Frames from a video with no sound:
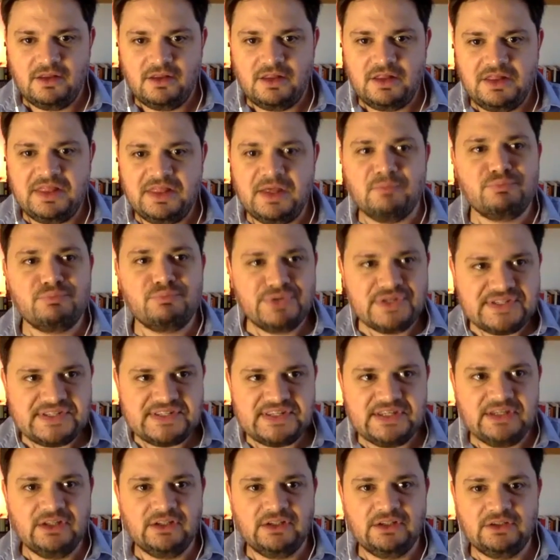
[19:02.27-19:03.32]
that
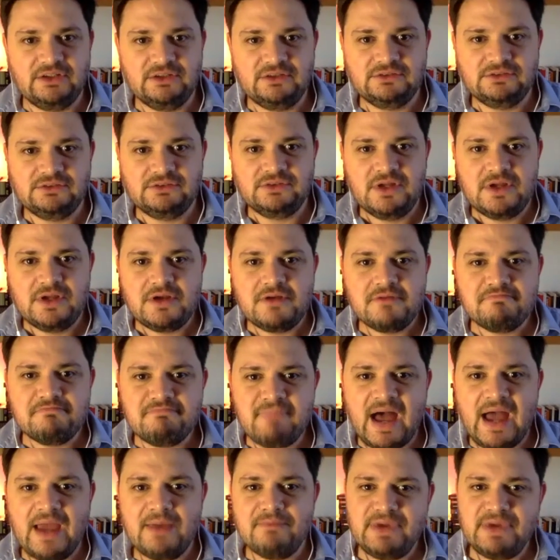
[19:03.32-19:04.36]
Brazil
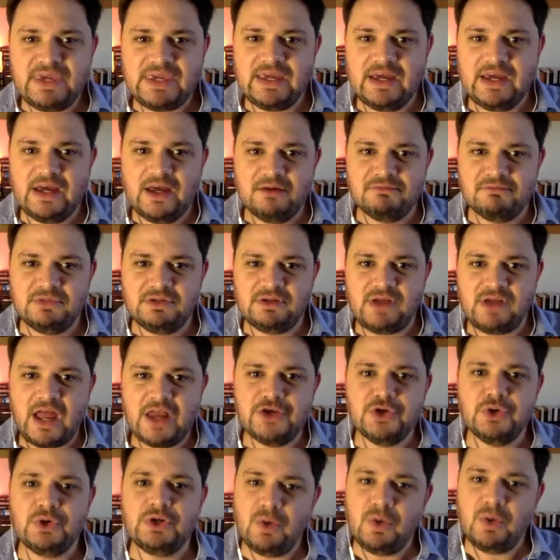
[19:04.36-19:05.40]
might become a
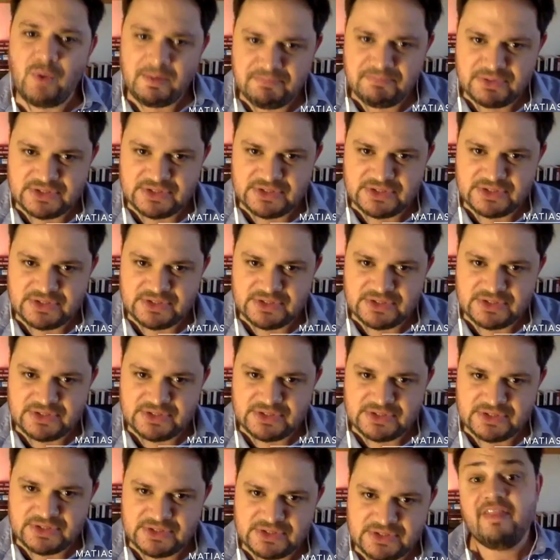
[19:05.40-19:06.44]
nuclear weapons
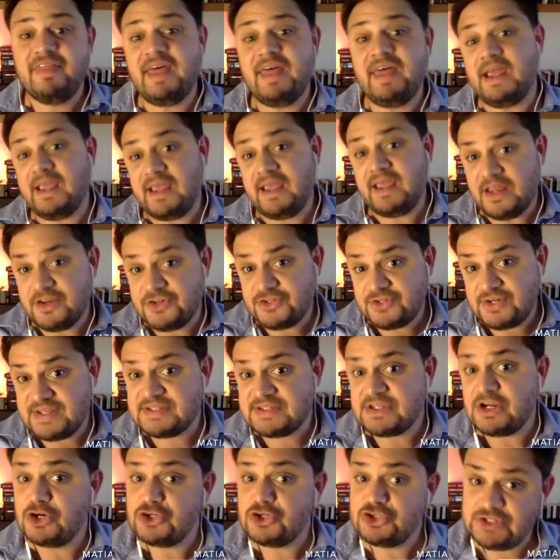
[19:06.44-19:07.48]
state? That country
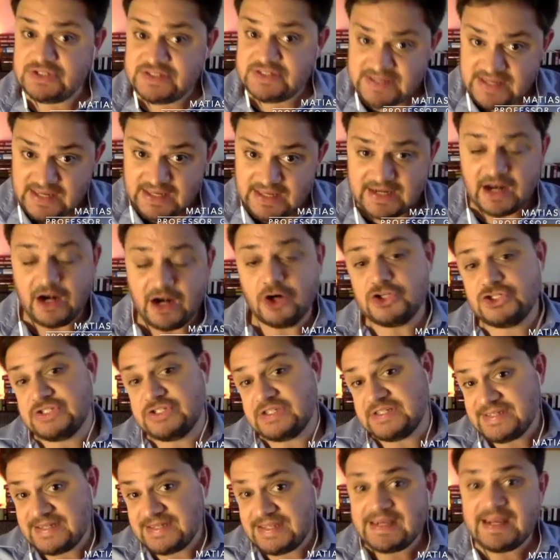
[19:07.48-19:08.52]
is Argentina.
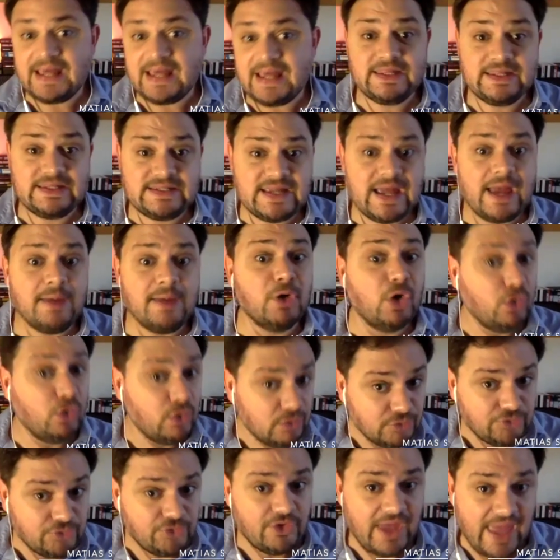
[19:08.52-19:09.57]
Argentina at the time
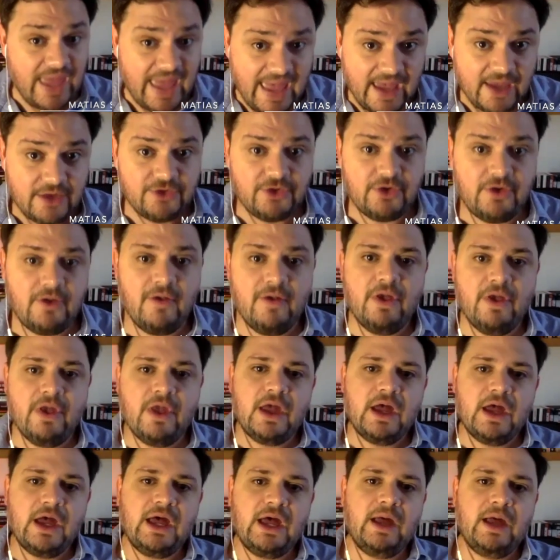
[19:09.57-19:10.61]
also had
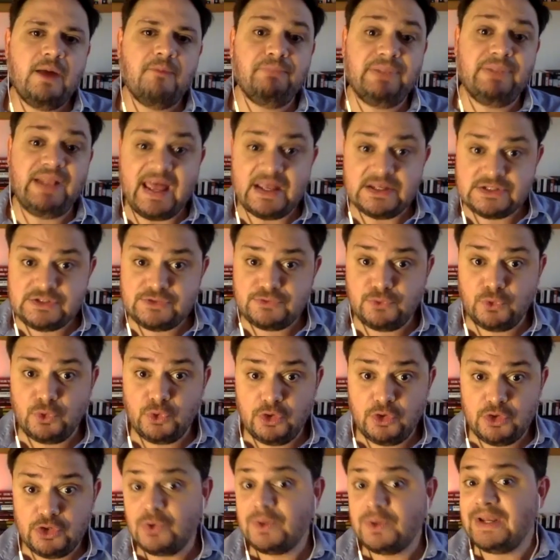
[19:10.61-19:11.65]
plans for
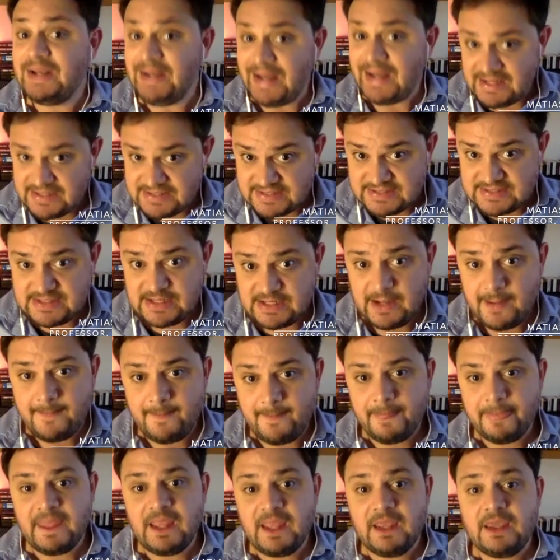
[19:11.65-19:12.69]
nuclear latency.
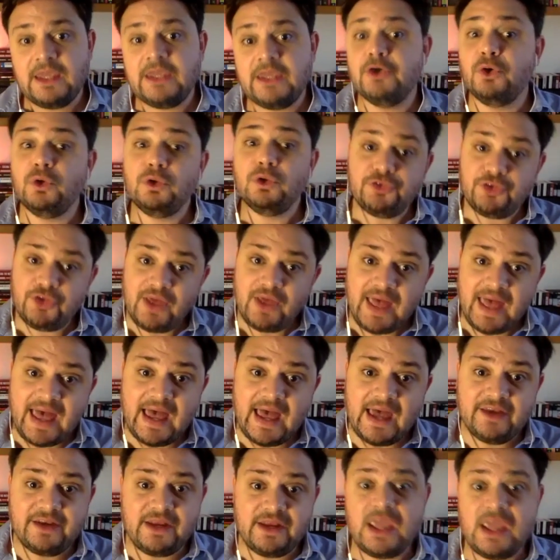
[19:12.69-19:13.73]
It also
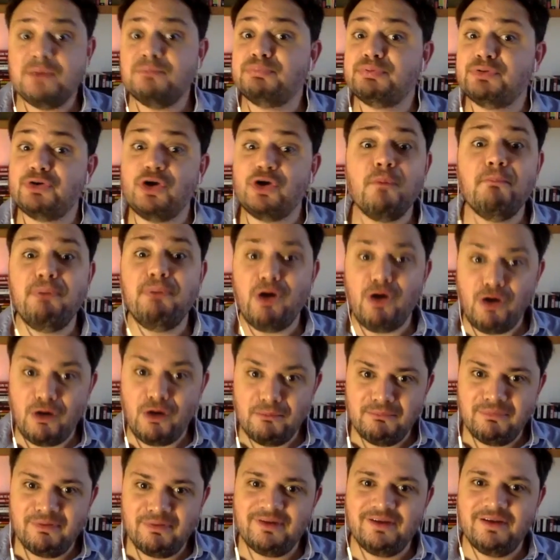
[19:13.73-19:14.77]
had a
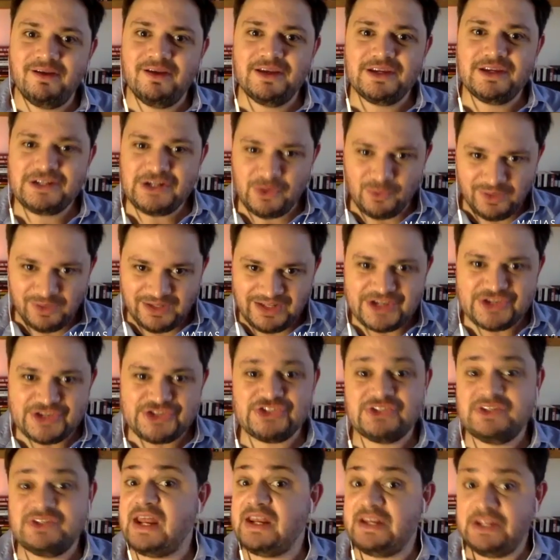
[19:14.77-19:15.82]
pro-bomb
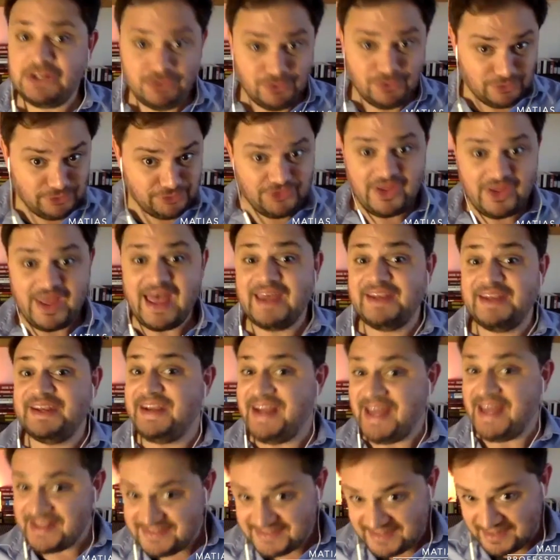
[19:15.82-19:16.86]
coalition, and it also had an
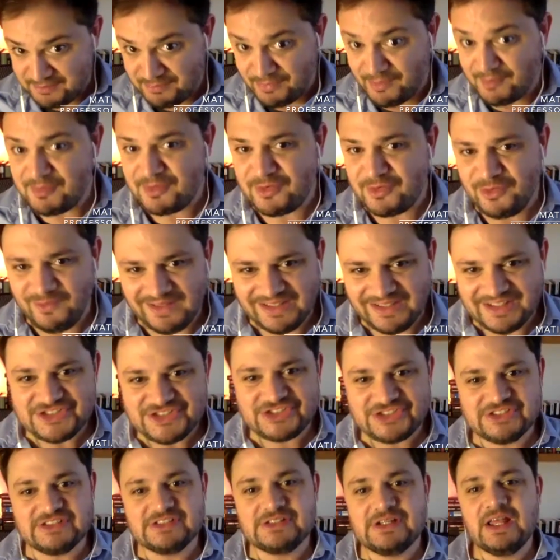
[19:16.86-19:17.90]
anti-bomb coalition.